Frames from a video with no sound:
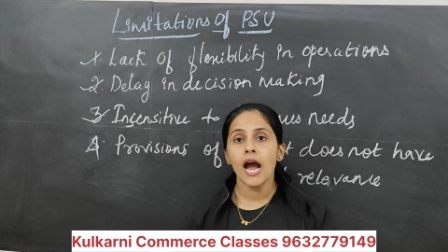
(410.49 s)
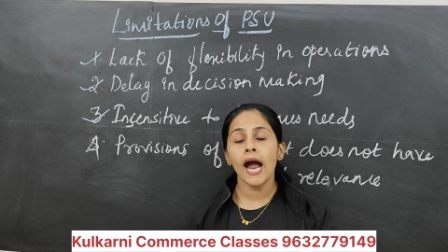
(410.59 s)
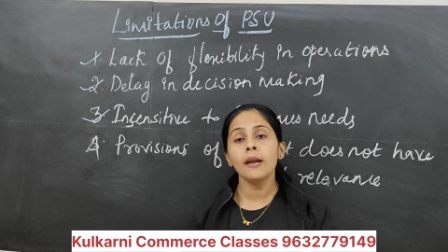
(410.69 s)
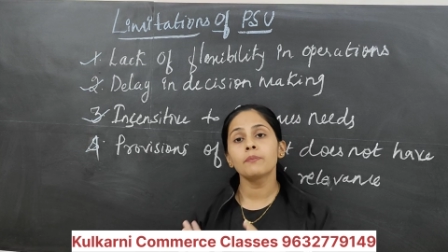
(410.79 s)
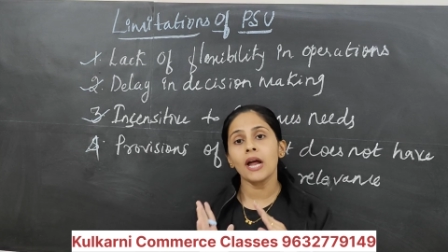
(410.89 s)

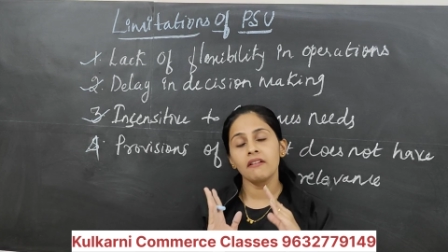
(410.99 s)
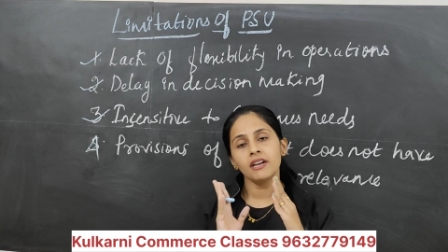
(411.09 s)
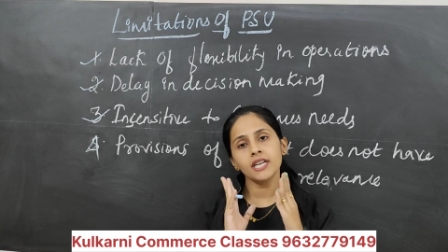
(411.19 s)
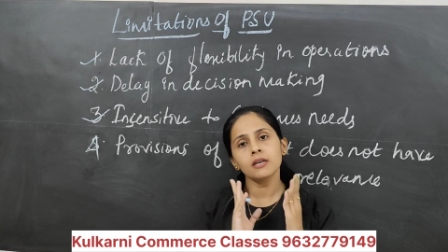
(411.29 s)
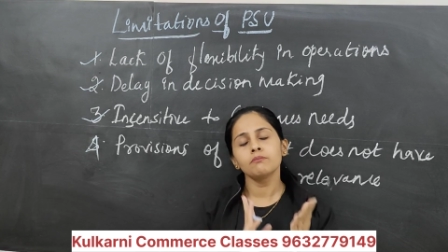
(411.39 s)
and
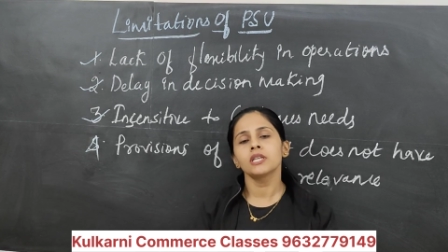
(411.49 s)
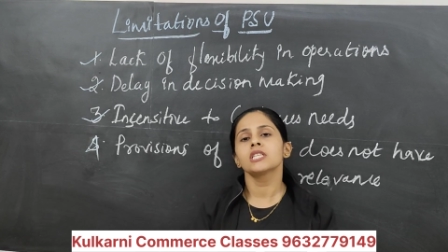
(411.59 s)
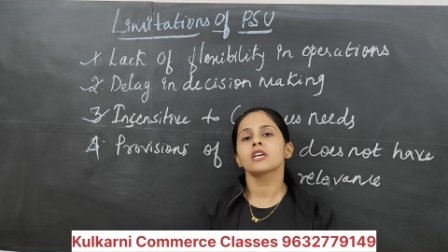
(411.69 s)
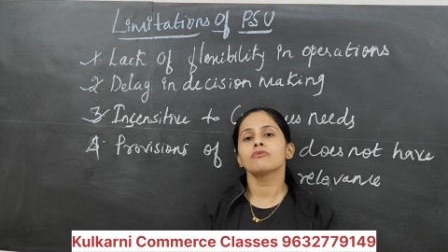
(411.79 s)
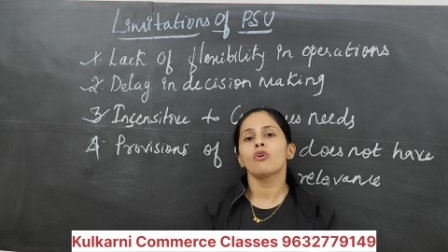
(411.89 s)
private
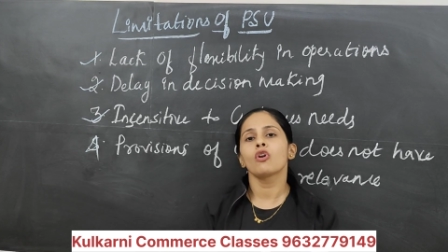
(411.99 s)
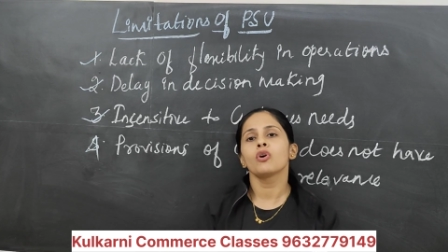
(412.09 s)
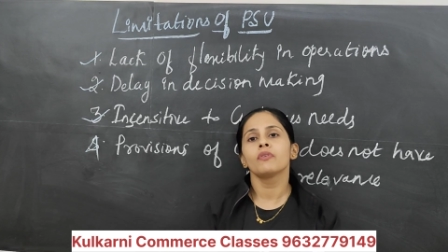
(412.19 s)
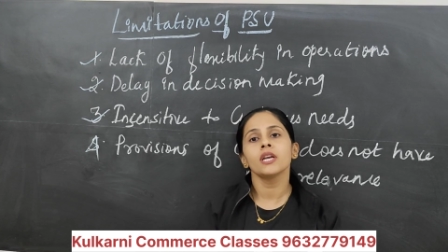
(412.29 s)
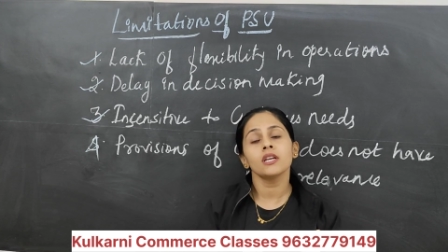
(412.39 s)
companies are
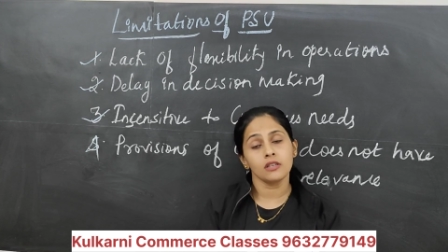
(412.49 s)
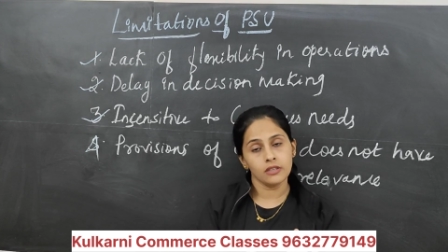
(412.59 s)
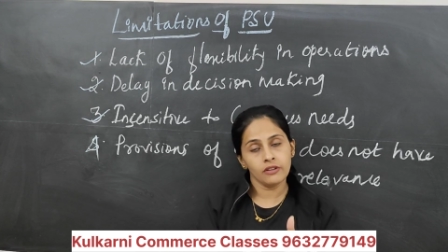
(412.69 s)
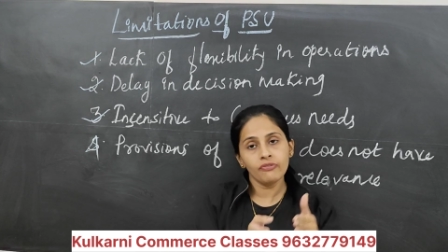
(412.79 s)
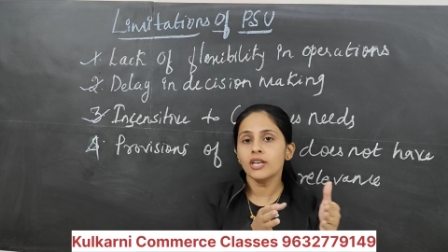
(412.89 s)
following
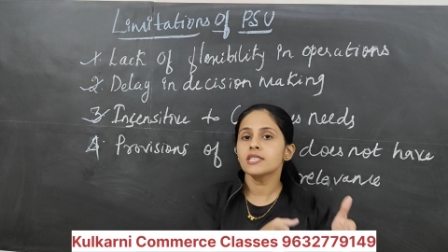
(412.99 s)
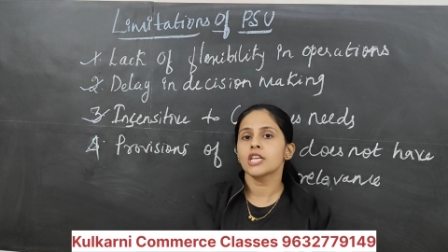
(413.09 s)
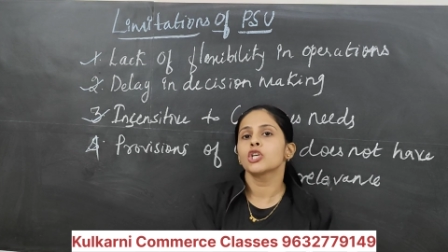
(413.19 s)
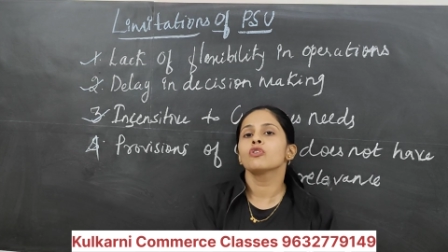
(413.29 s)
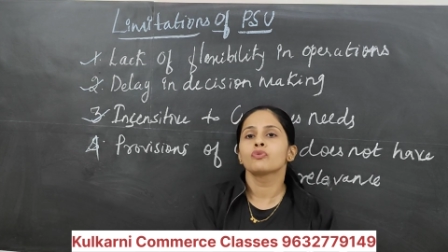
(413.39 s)
different
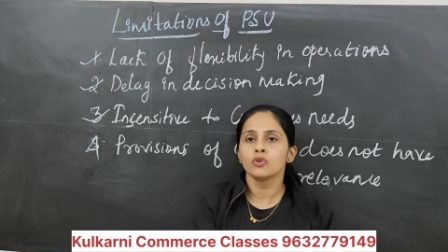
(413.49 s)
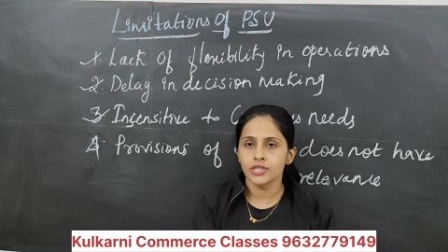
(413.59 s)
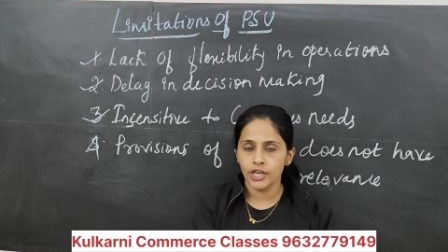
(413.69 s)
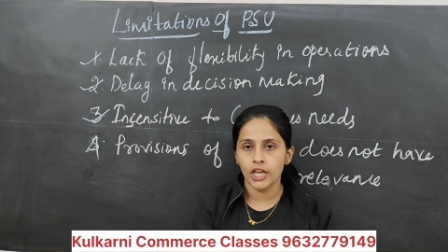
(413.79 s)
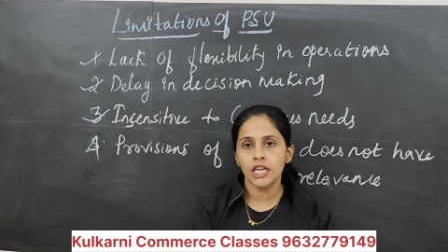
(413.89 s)
set of
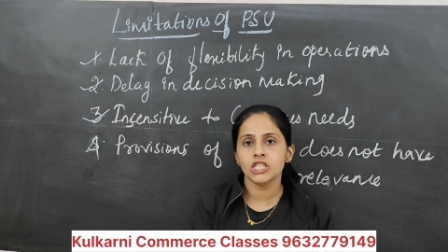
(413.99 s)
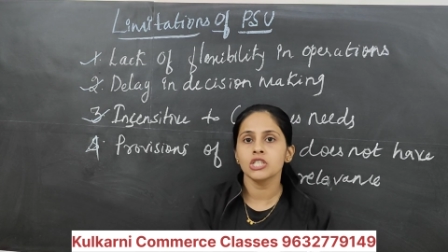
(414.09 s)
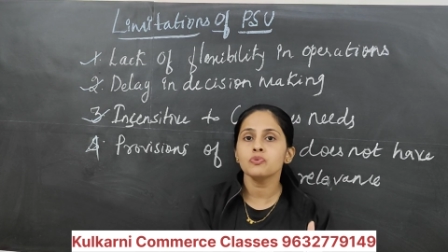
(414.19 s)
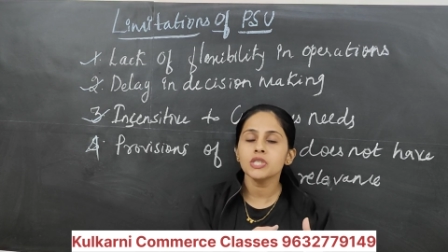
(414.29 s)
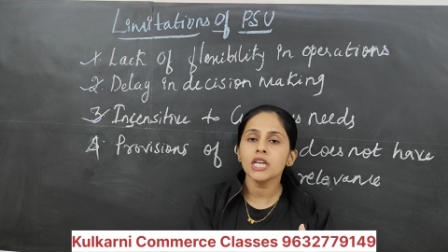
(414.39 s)
rules and
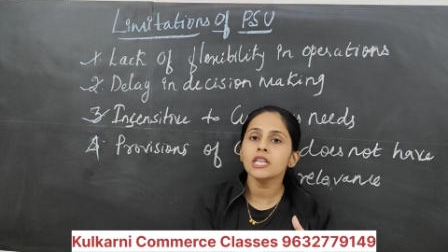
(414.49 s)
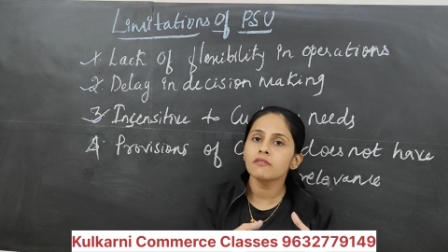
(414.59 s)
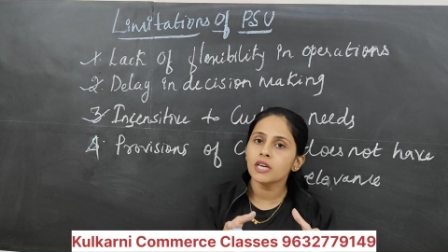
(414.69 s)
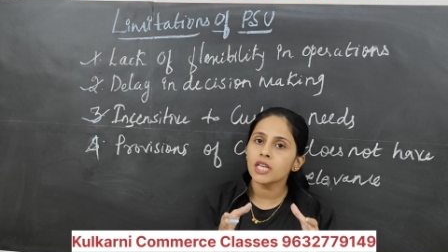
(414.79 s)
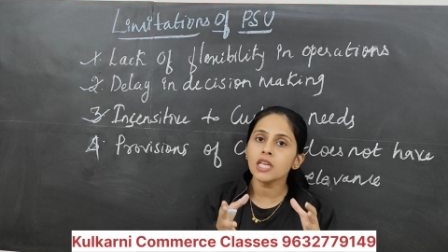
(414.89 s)
regulations which are
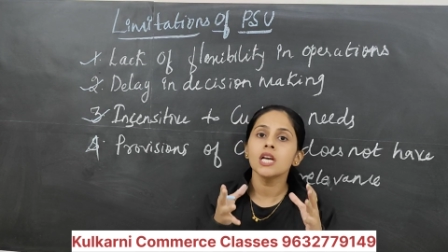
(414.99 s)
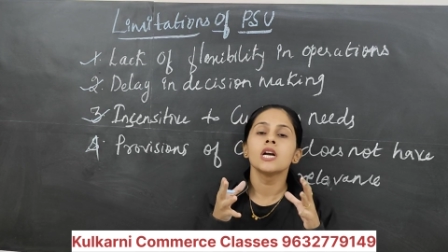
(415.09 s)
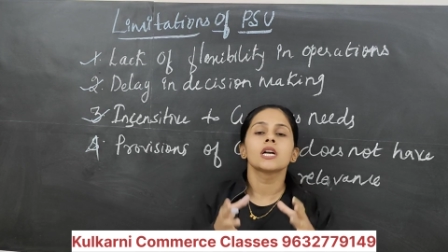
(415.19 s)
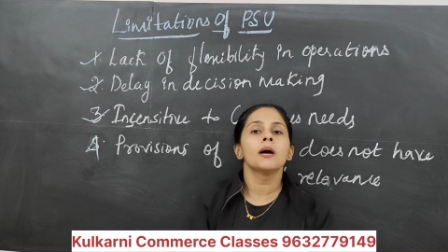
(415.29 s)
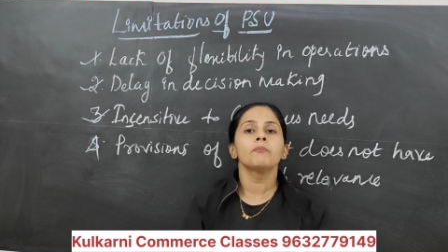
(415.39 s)
given in
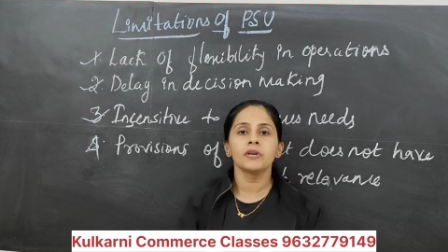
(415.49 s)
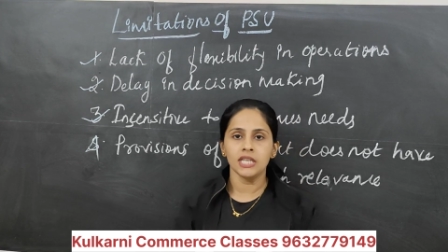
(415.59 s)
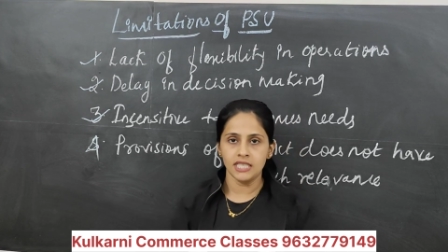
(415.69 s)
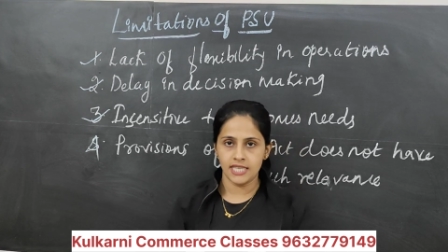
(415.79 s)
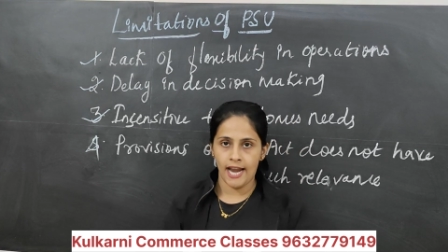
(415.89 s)

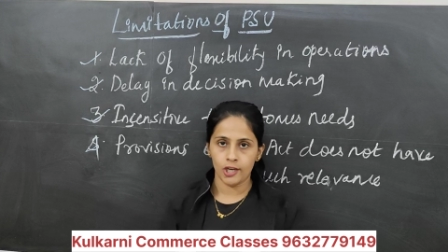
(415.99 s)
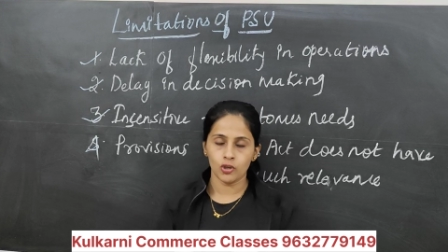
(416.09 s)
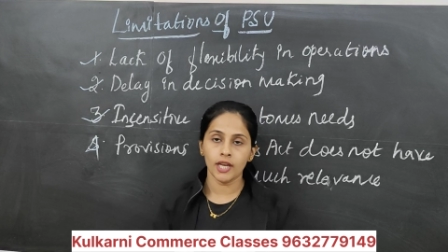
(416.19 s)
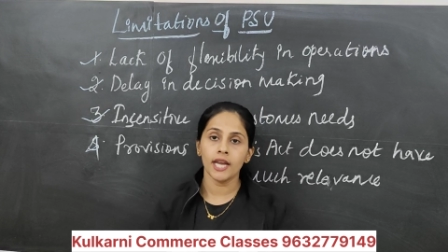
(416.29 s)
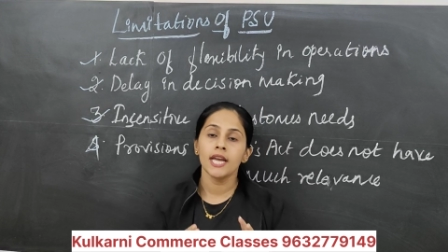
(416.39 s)
Companies Act.
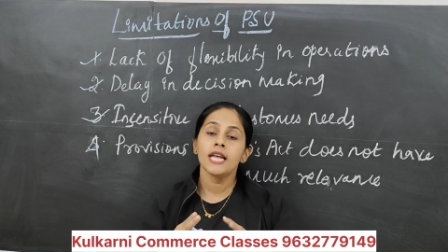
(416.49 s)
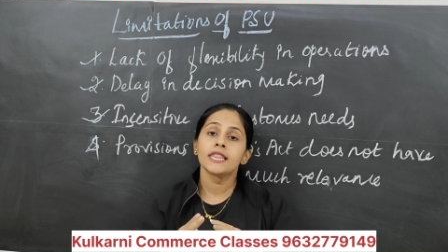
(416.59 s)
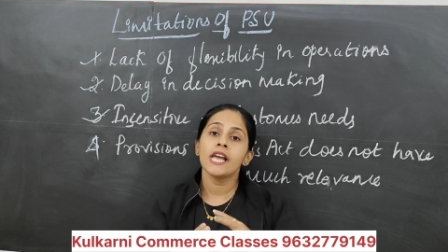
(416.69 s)
Okay.